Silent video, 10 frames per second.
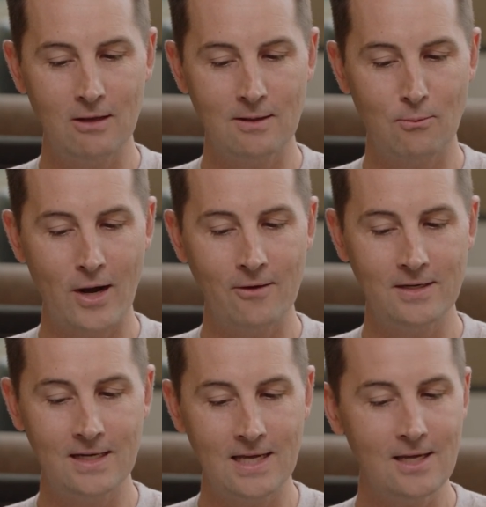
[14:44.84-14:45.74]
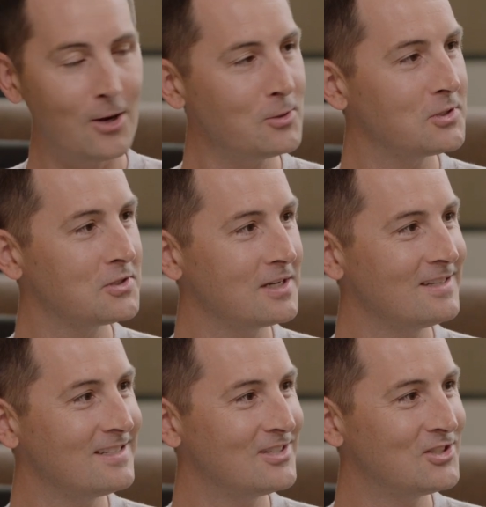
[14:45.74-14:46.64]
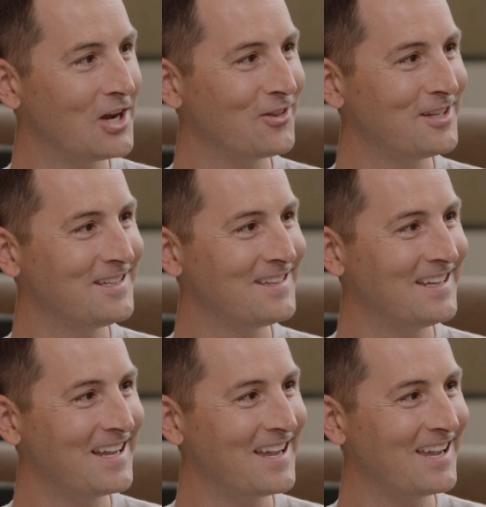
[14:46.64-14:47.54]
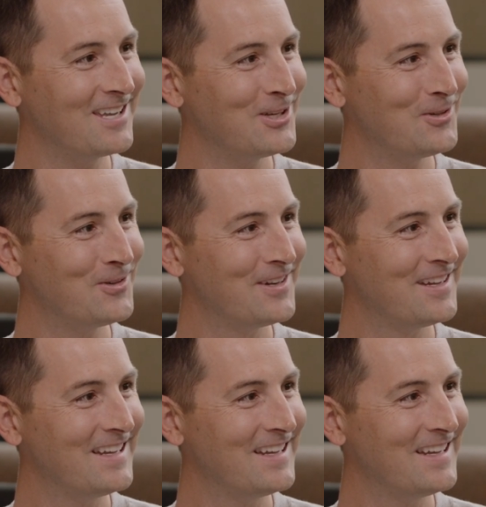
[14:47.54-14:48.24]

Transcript: Jaylen Brown. Did he coach Jaylen in AAU?